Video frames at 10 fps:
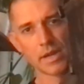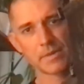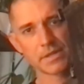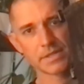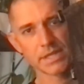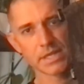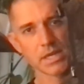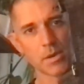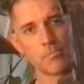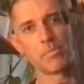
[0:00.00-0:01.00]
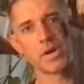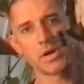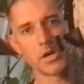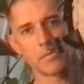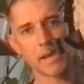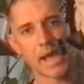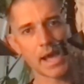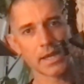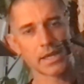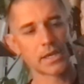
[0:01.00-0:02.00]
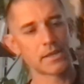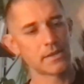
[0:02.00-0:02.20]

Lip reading: MLD Burn Pack.